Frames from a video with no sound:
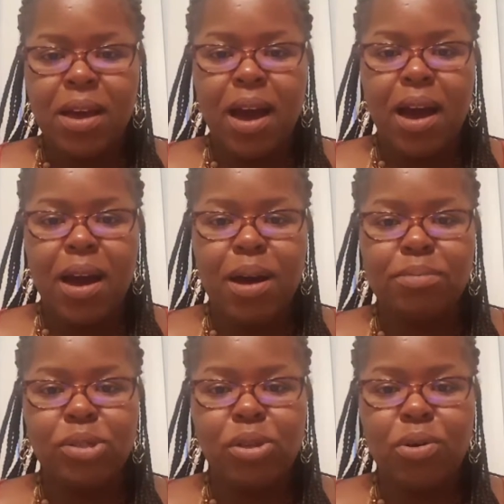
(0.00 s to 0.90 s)

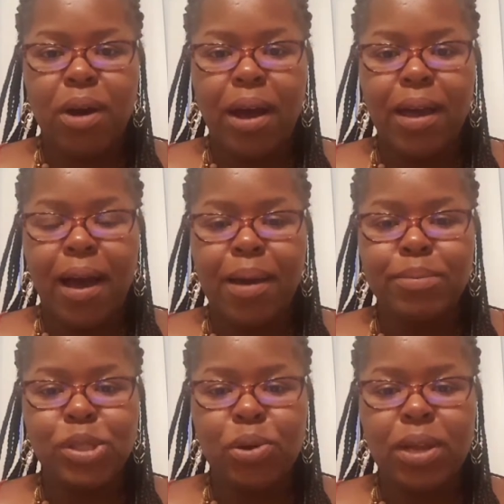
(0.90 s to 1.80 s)
Um, so I,
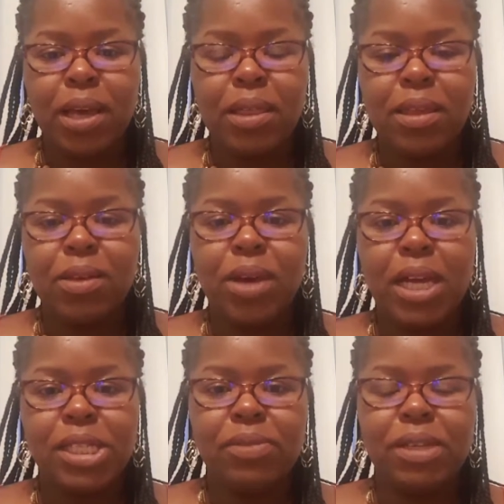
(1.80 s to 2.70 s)
I'm so glad that you
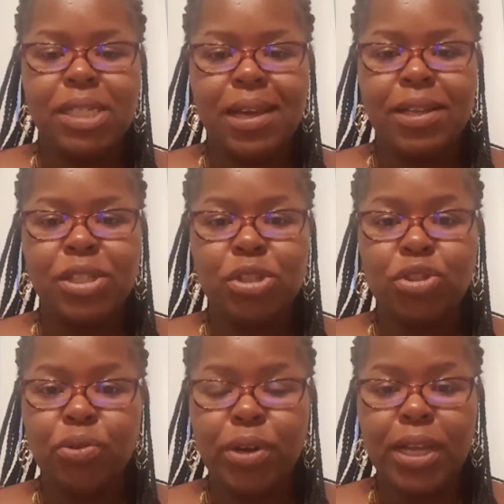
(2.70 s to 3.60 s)
guys have decided to
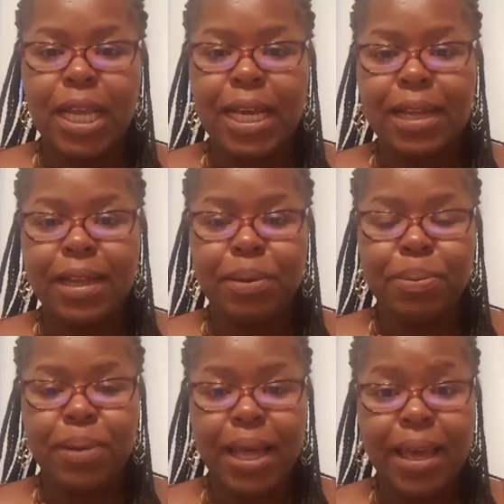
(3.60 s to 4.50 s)
join and
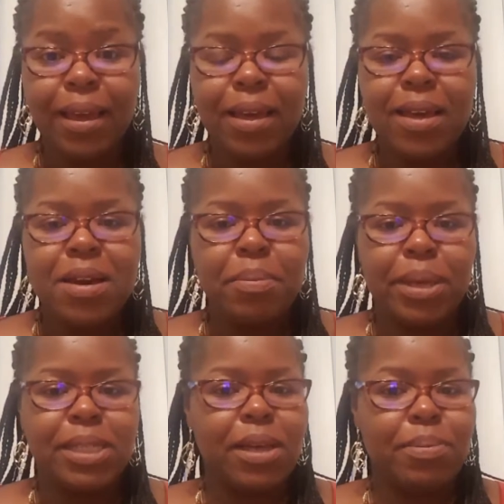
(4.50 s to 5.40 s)
click play
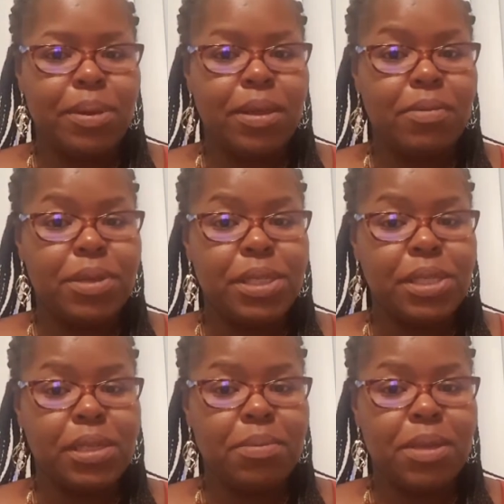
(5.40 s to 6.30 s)
because I believe this
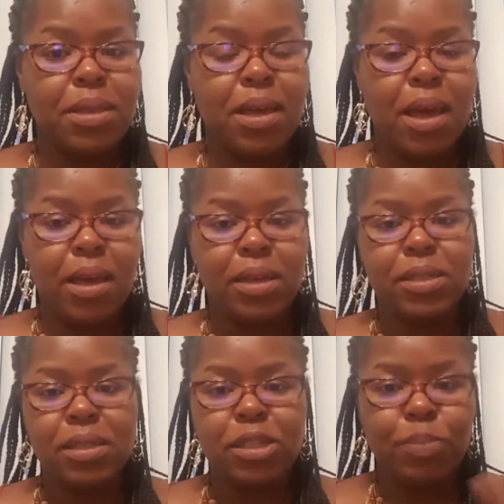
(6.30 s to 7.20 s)
is something that
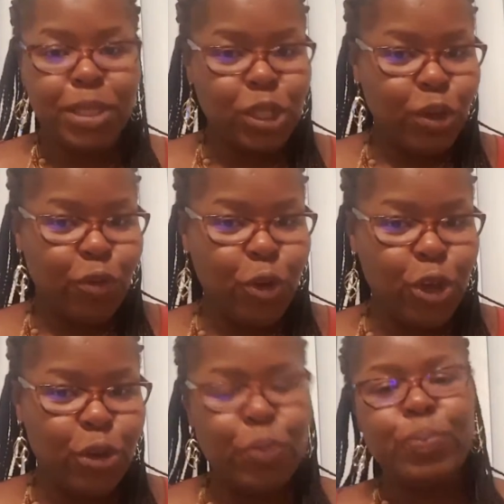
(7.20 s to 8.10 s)
is especially for
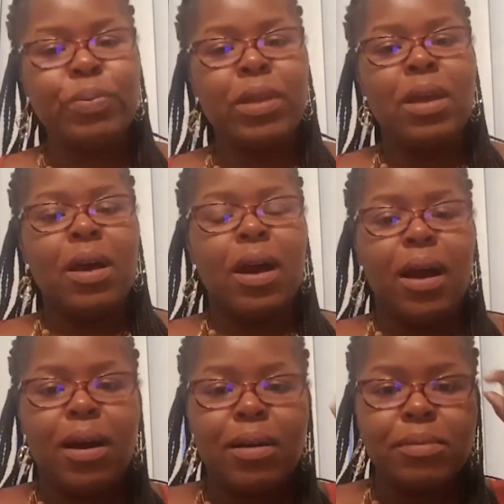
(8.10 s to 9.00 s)
you.
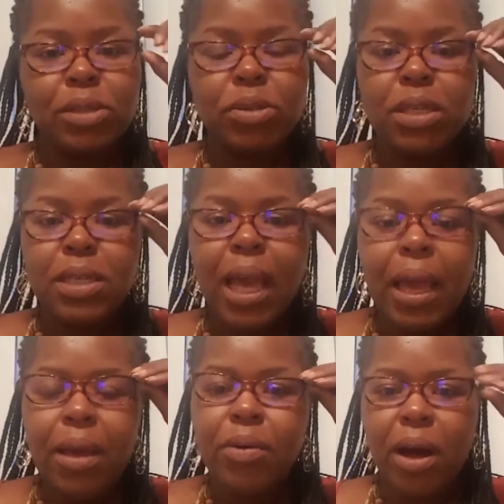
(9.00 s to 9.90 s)
Um, so
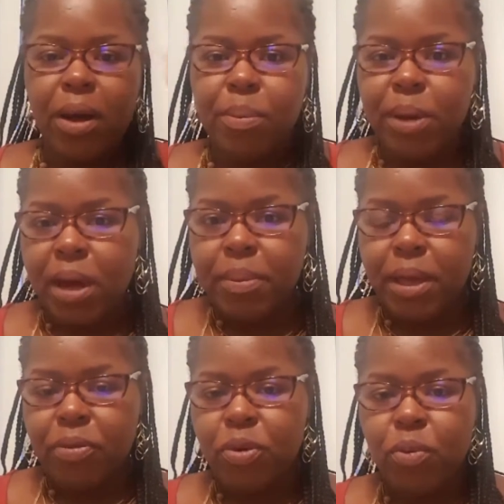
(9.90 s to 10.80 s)
today, um, coming
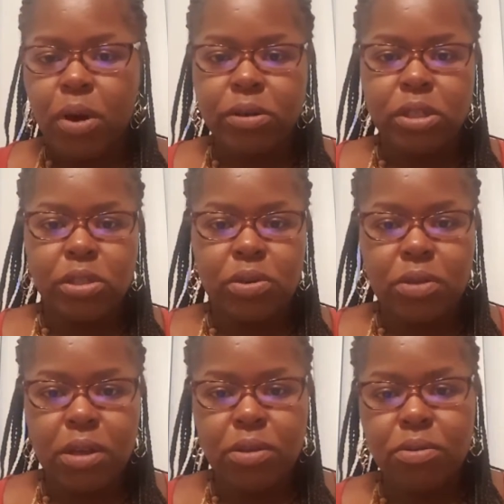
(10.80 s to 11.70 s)
out the word, just so
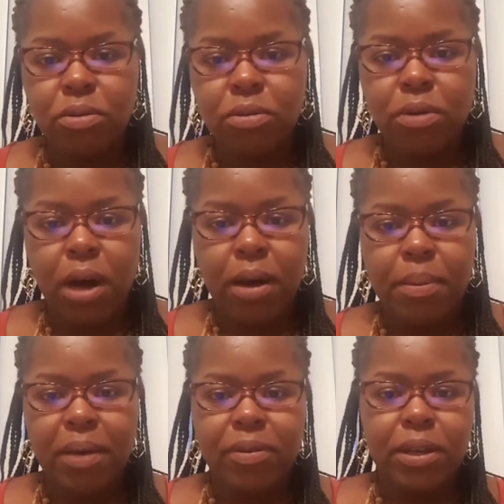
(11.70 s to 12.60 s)
that you
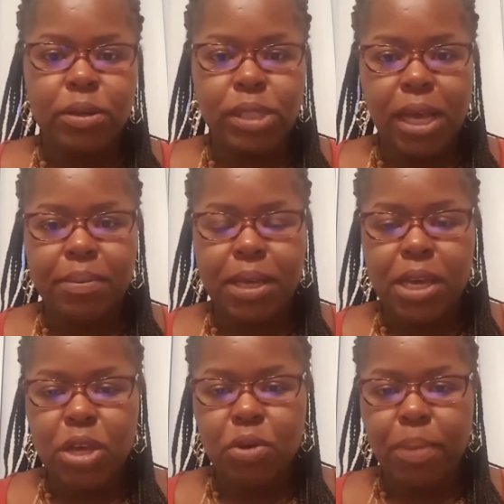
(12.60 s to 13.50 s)
um, have a little time to
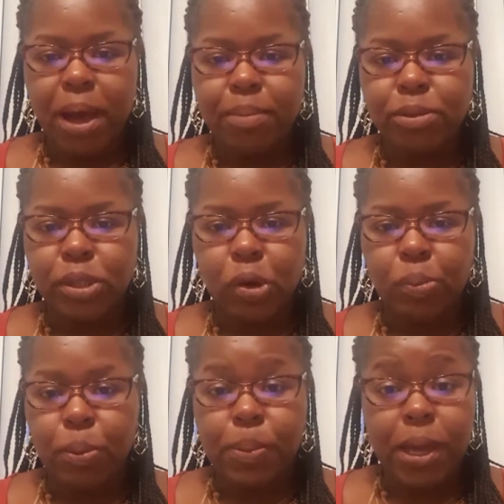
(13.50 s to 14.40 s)
get your Bibles all
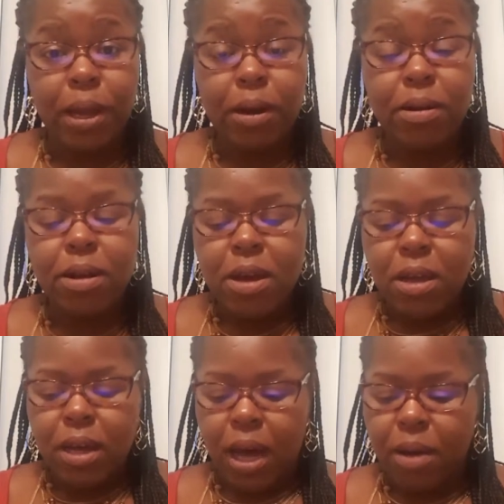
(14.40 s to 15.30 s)
prepared,
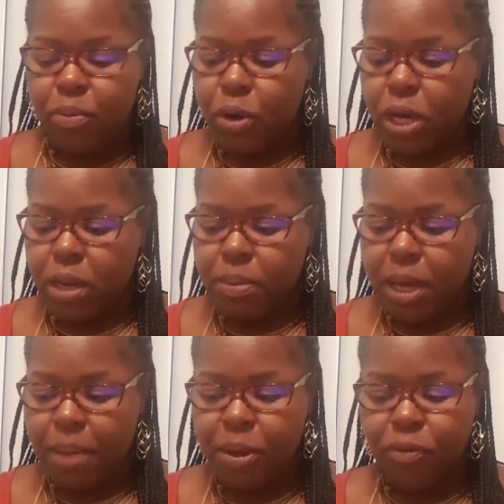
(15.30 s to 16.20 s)
um, we're going to be
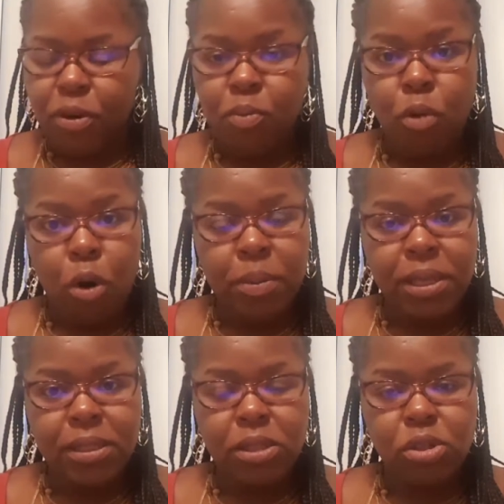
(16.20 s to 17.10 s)
coming from
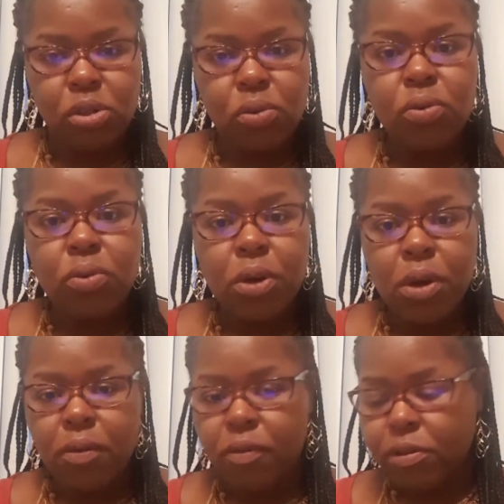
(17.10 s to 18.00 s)
Romans 2,
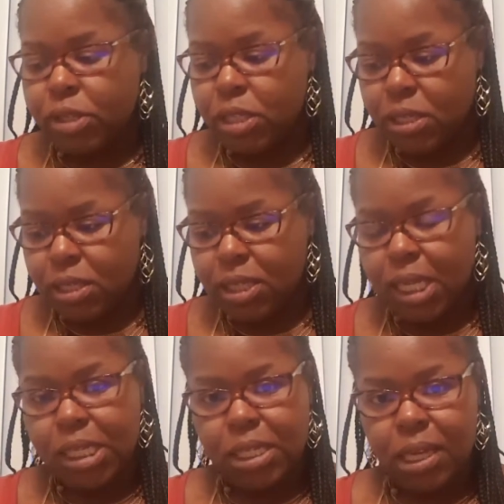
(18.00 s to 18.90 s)
verses
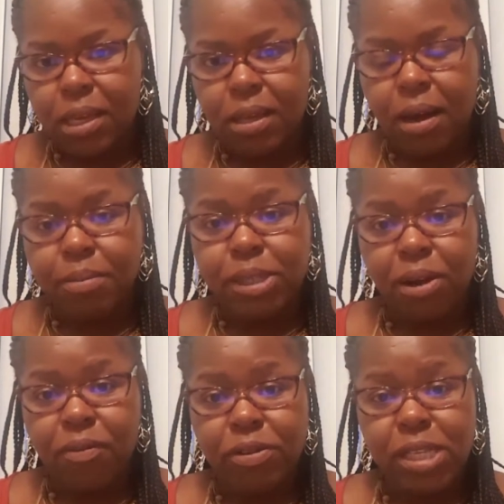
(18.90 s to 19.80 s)
16, I'm
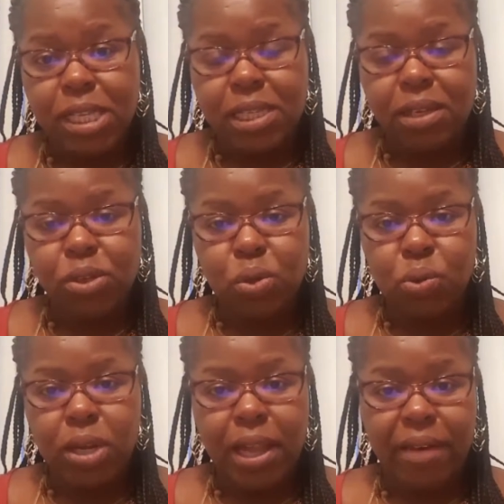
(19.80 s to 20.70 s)
sorry, verses 6
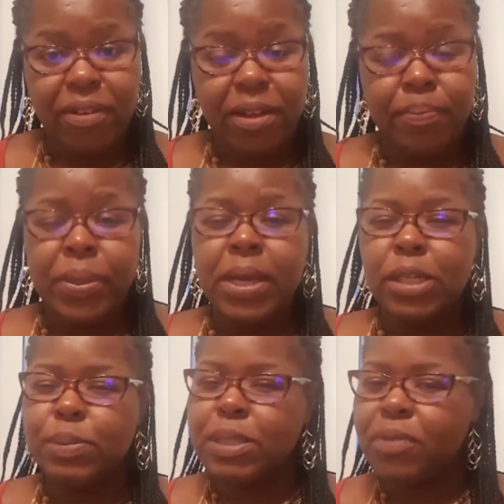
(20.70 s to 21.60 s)
through 11.
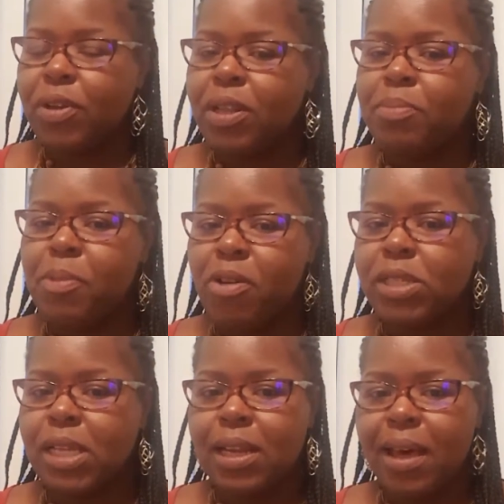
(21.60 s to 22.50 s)
Specifically,
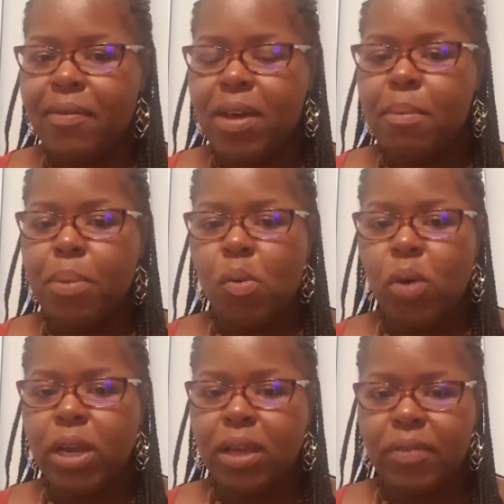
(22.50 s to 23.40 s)
verse 11, but
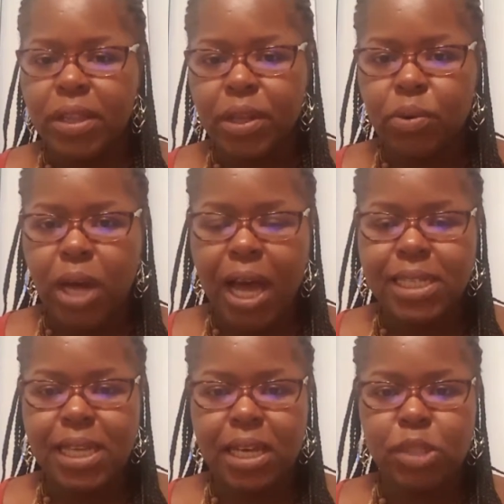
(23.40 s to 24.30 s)
want to give a little
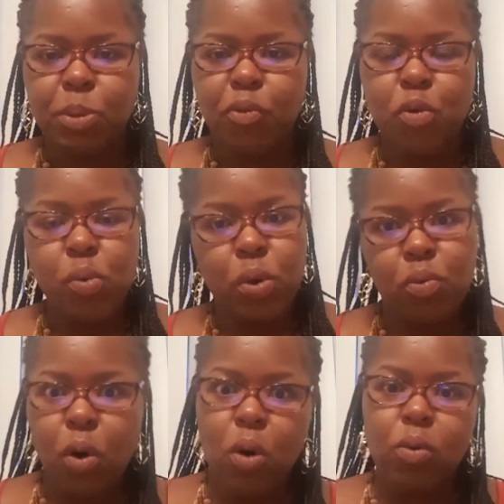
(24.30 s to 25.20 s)
context before we
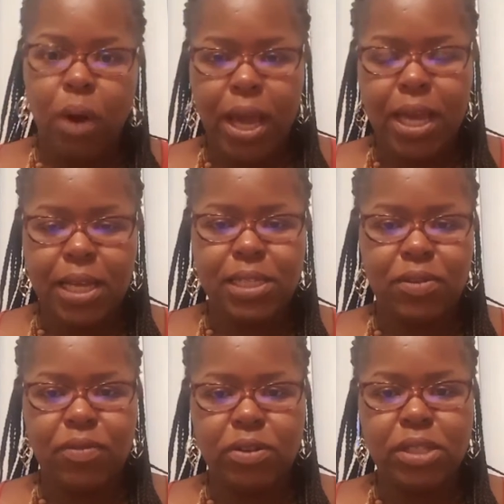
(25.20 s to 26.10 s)
roll right into
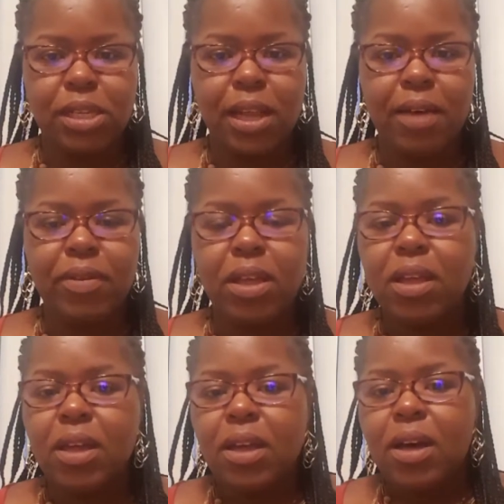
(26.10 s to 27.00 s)
verse 11.
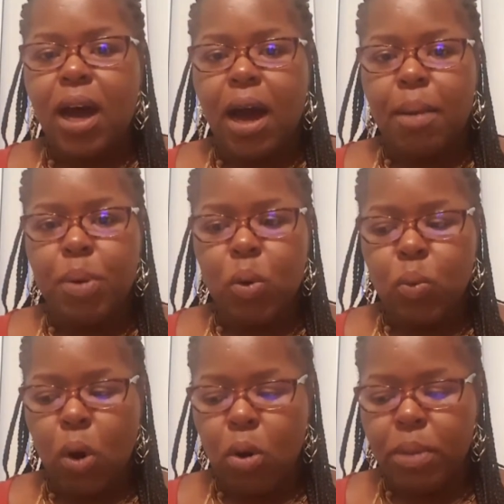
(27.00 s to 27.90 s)
Um,
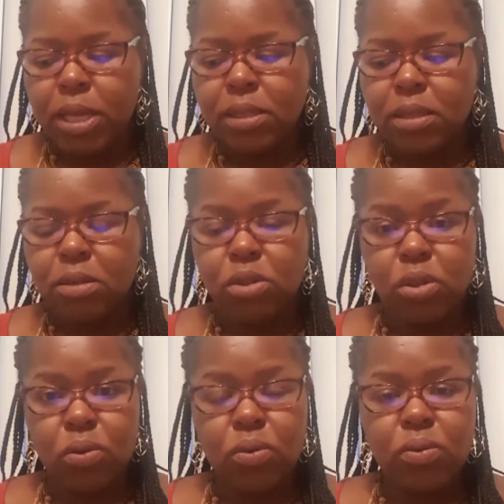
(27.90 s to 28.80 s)
but Romans
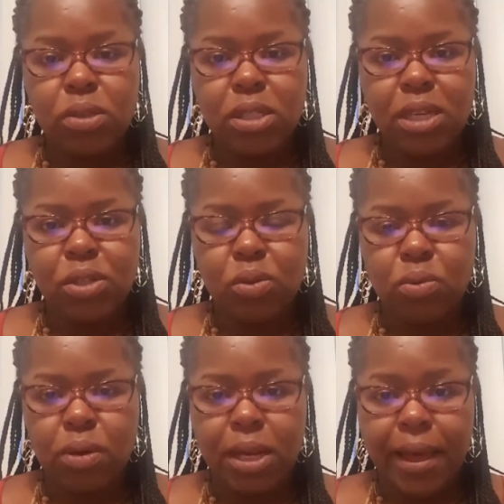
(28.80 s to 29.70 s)
2, 6
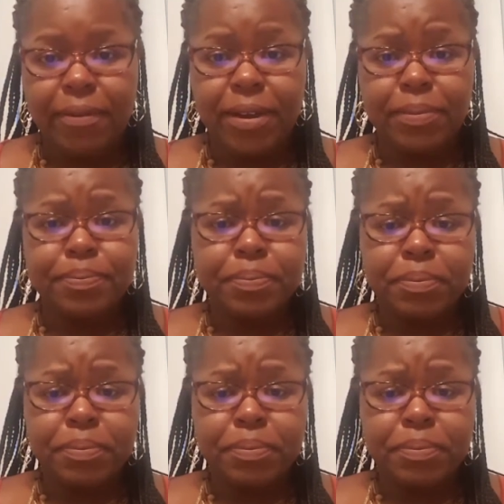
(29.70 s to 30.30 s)
through 11.